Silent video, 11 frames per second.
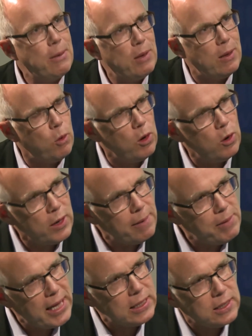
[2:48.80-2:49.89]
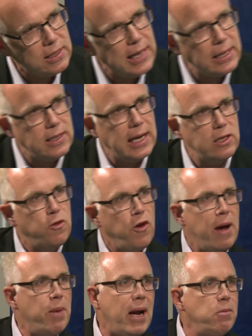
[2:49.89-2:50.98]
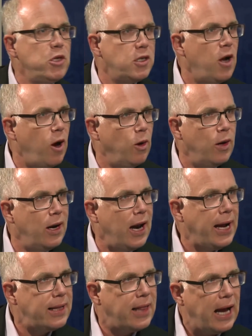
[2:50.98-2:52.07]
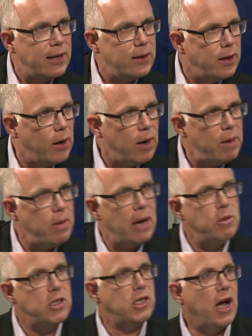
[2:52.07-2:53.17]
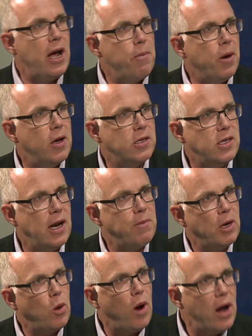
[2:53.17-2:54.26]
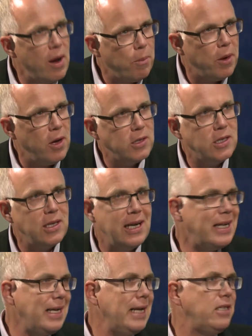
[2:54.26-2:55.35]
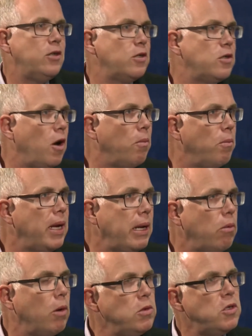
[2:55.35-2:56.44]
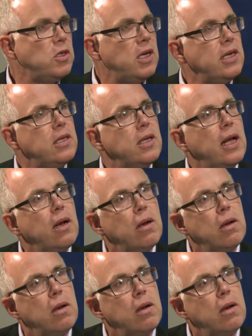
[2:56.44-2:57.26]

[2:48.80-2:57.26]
say, well, look, Amy, that's fine, but I'm just not like that. You know, I'm a shy person, I'm a quiet person. It's just not me. What would you say to that?